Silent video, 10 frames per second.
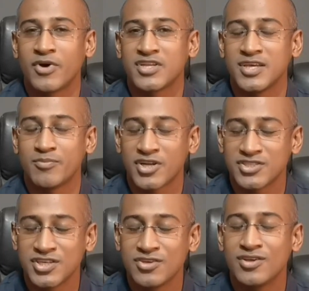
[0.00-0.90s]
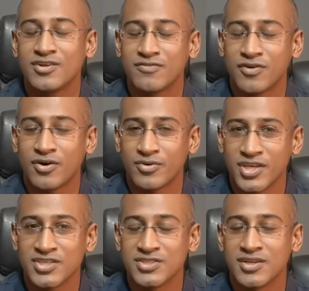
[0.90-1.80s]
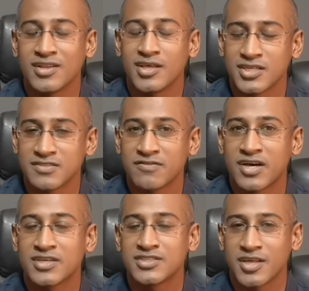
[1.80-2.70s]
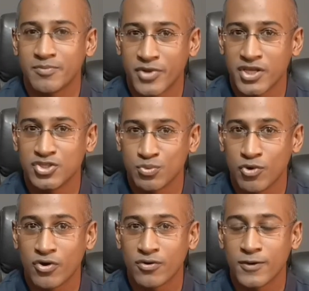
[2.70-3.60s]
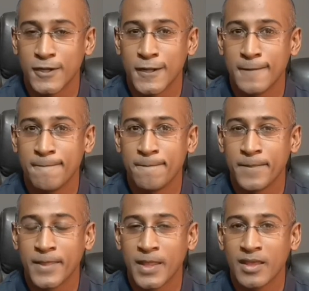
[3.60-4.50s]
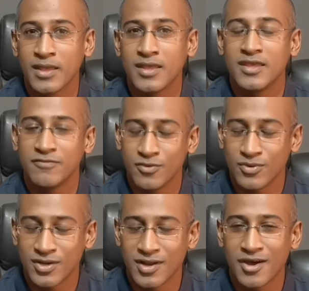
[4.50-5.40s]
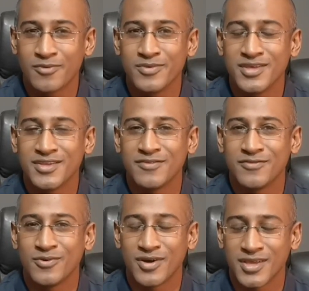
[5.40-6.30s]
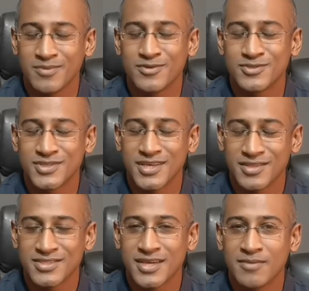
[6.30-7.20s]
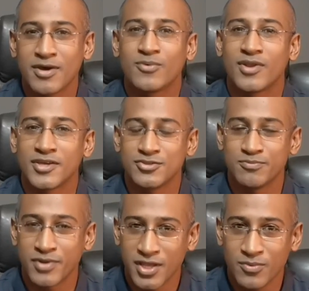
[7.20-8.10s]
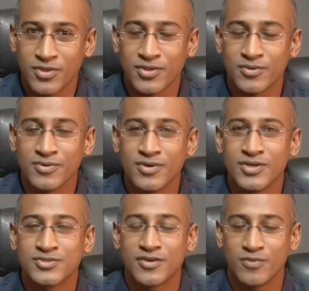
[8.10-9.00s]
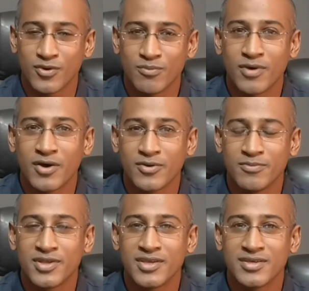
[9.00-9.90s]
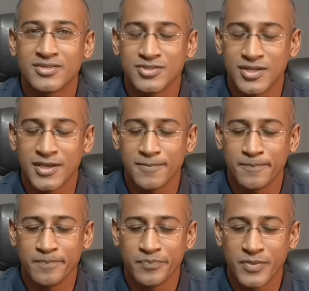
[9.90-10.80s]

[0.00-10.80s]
But in particular for our nation, let us fast and pray tomorrow. If you would allow me and if you are able to take the time, I would like to pray with you. So if you could bow in prayer today.